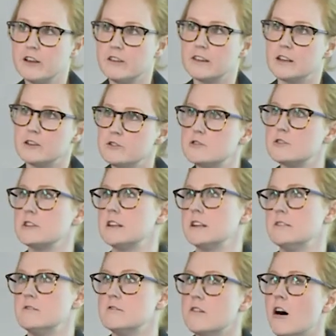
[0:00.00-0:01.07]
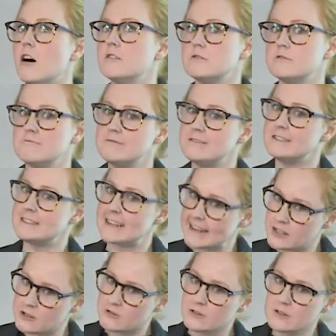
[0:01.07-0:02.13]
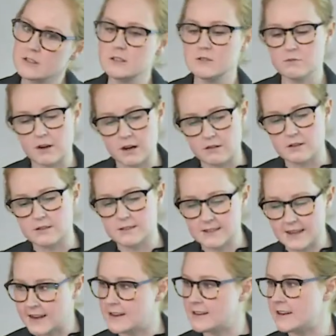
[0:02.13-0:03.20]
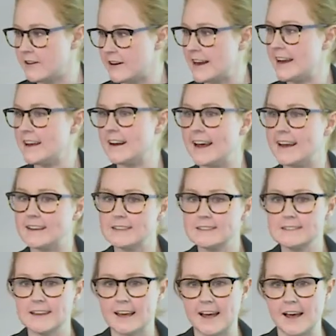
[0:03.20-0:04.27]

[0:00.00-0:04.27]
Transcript: they're usually not dangerous, whereas secondary headaches